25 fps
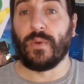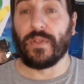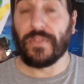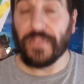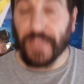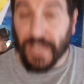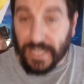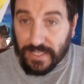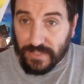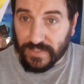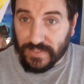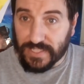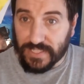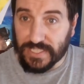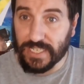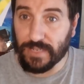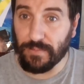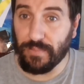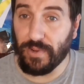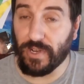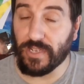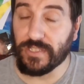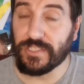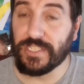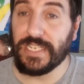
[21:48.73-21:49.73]
thanks for taking
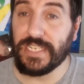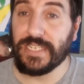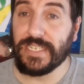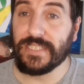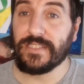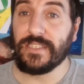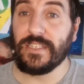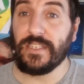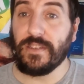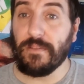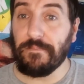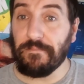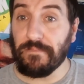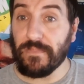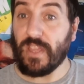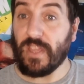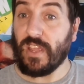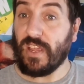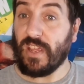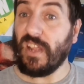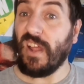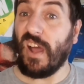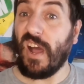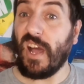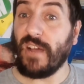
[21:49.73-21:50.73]
part, Jason.
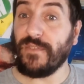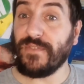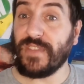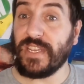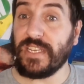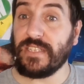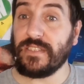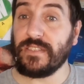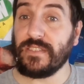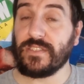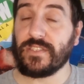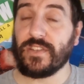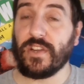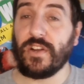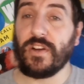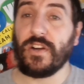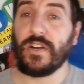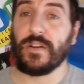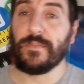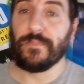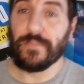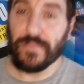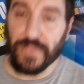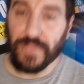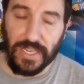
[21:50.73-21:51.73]
A half-decent
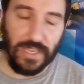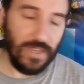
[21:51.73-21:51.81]
score. Thank